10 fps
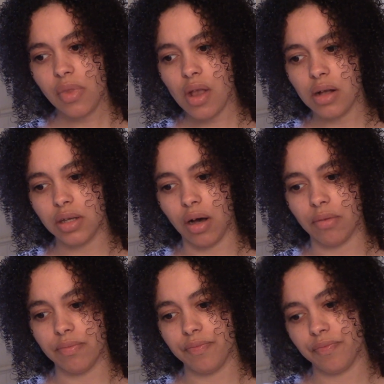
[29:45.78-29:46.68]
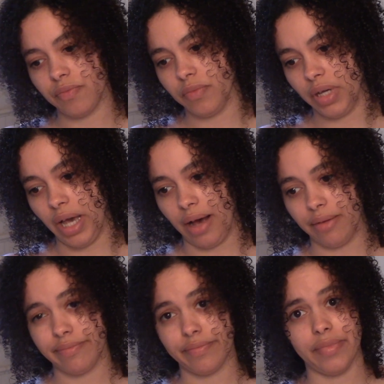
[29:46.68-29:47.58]
So yeah,
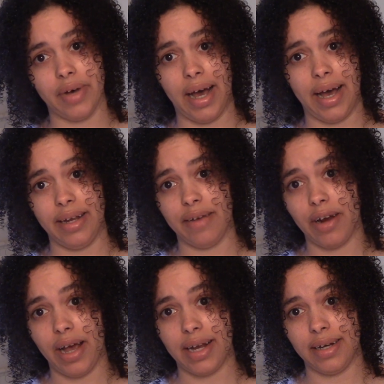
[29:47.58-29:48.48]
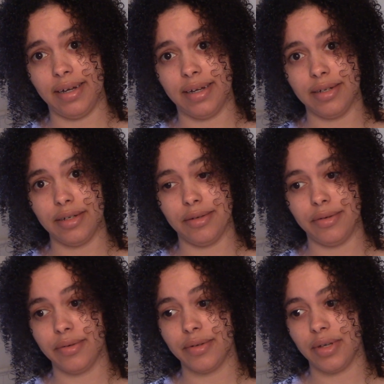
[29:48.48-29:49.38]
I never had any
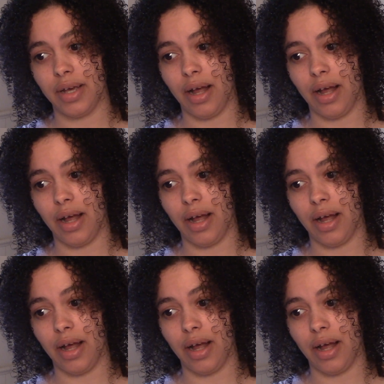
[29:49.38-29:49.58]
issues.